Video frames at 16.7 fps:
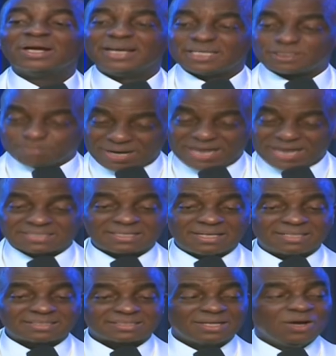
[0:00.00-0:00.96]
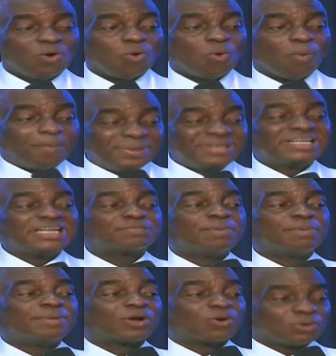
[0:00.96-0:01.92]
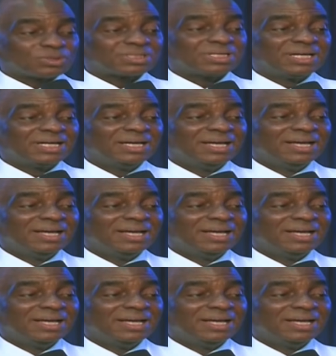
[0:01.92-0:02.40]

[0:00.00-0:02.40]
is priceless. Obedience may be costly.